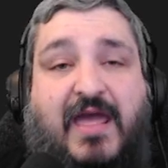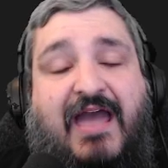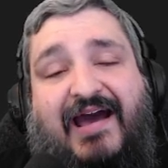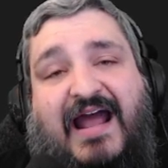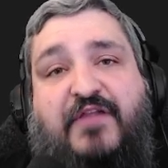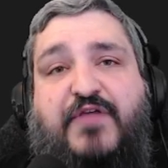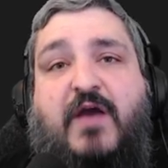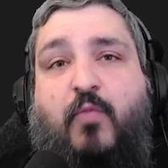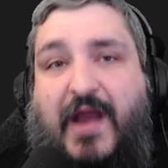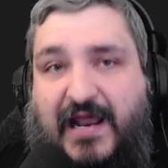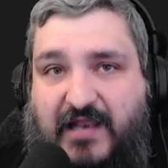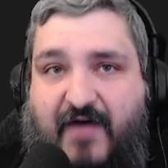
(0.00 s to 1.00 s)
And I think what
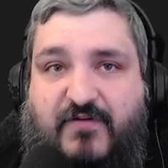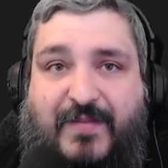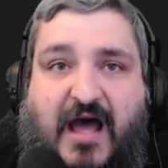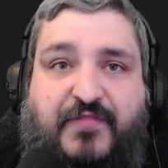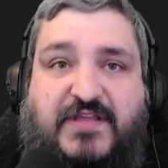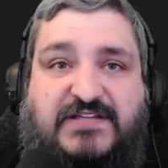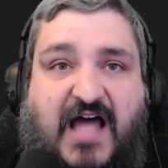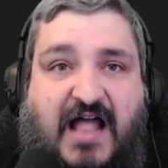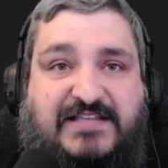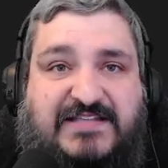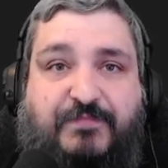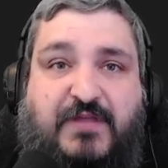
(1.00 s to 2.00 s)
I love about this
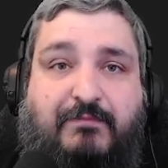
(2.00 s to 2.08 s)
concept the